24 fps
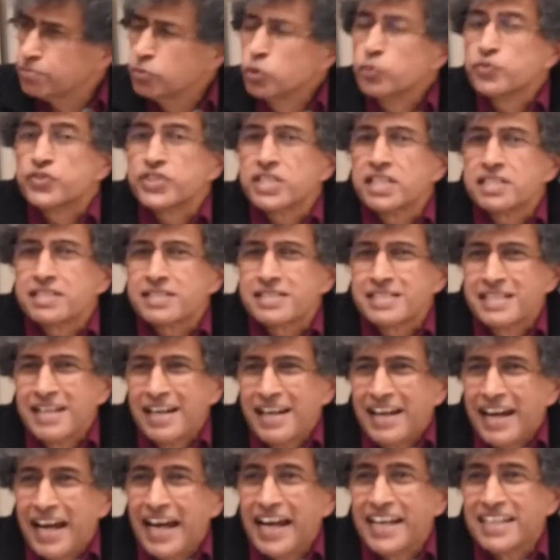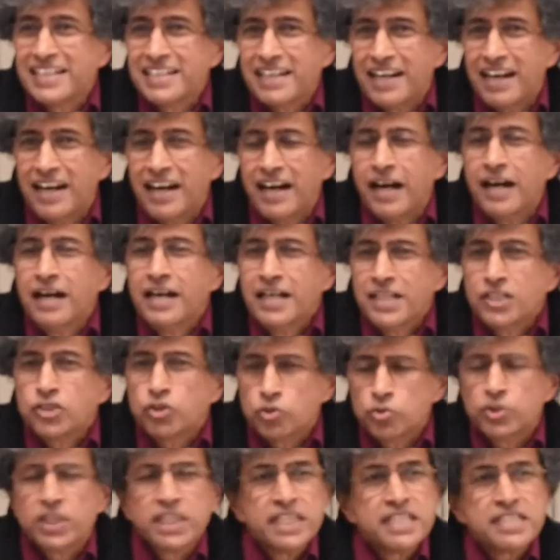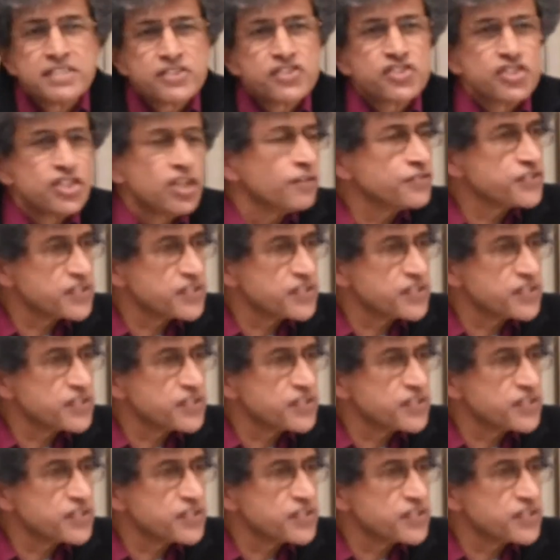moves us and to the history of